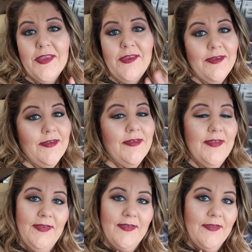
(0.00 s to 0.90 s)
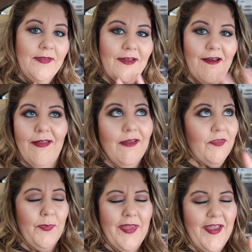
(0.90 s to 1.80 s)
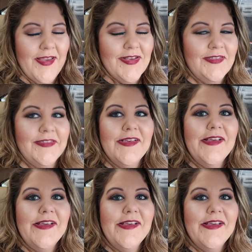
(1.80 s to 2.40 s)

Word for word: and all over the place.